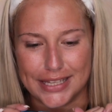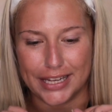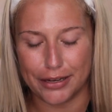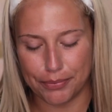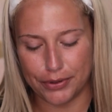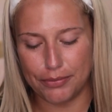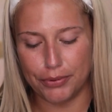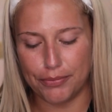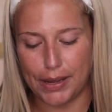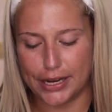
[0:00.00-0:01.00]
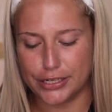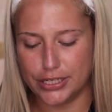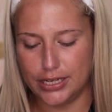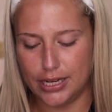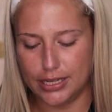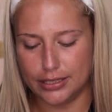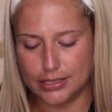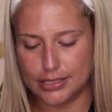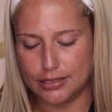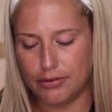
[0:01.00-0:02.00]
in like a pretty blue packaging and
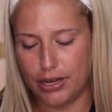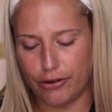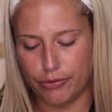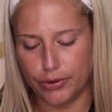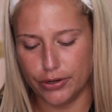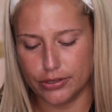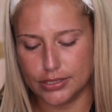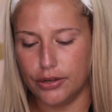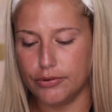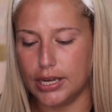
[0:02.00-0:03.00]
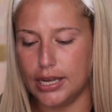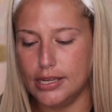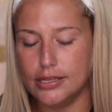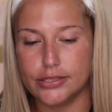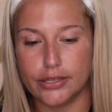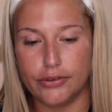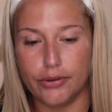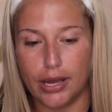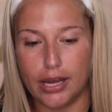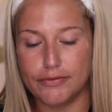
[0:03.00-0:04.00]
let's see how it works. Okay, so
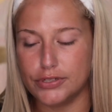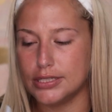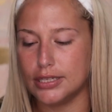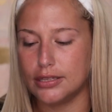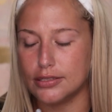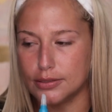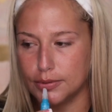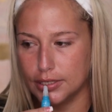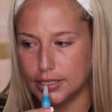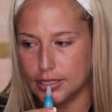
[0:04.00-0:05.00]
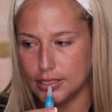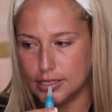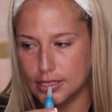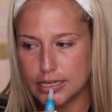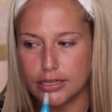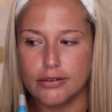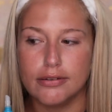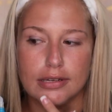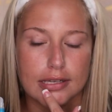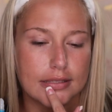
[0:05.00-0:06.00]
you have just like the squirt end and you
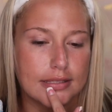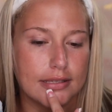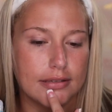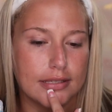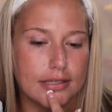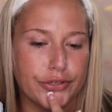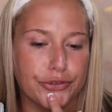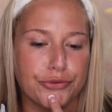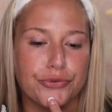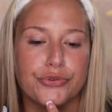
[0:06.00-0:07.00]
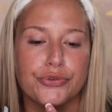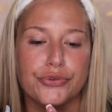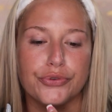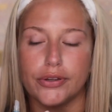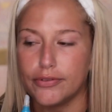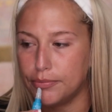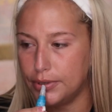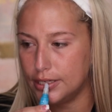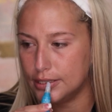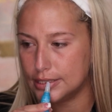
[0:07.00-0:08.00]
can kind of see right here, like from
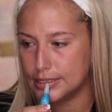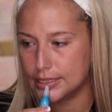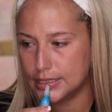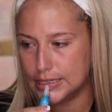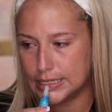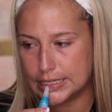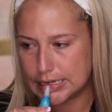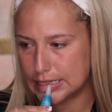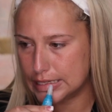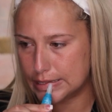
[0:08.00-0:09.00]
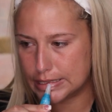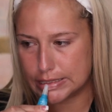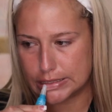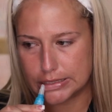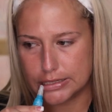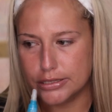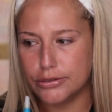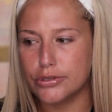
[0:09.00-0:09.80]
being in the sun, I lips are real